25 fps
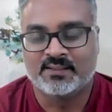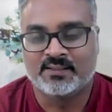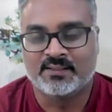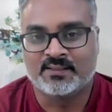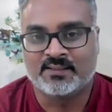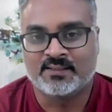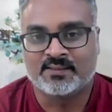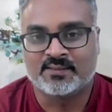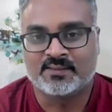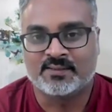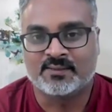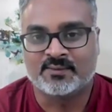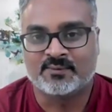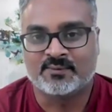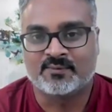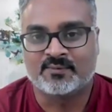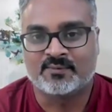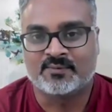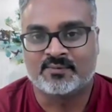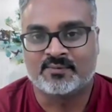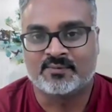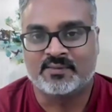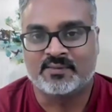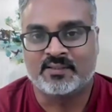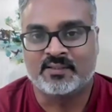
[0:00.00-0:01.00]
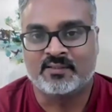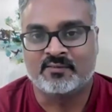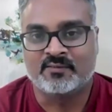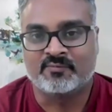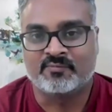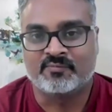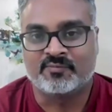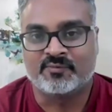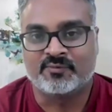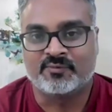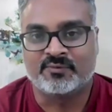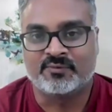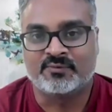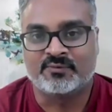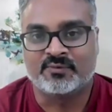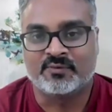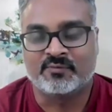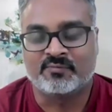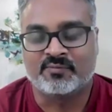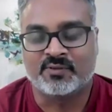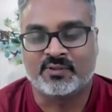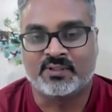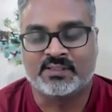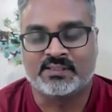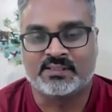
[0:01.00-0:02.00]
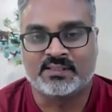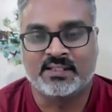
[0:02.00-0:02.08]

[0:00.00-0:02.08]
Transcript: Uh, so if you if you're